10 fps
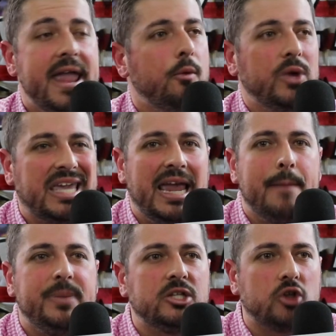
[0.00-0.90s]
We
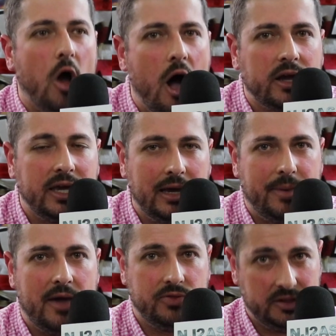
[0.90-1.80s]
can't be talking
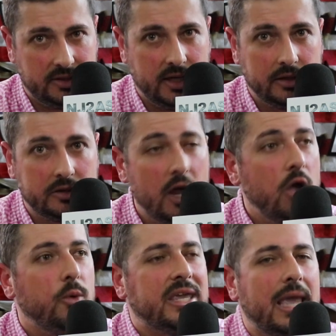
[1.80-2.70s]
about these things.
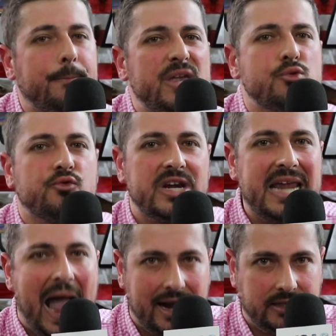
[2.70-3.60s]
We can't be
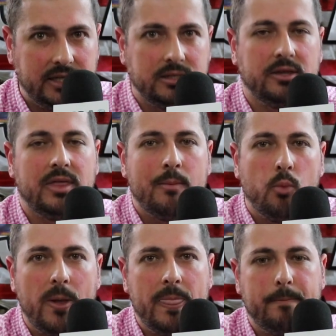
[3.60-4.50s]
reacting to them
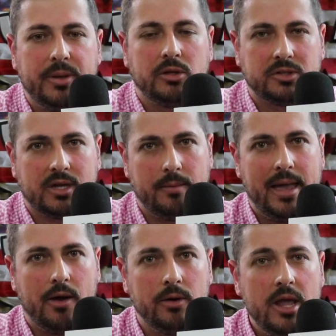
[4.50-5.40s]
when the bills come
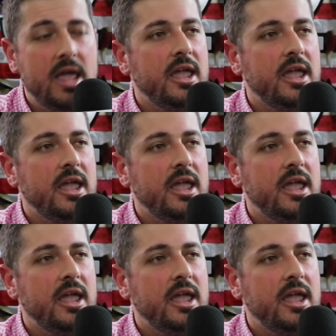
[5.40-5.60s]
out.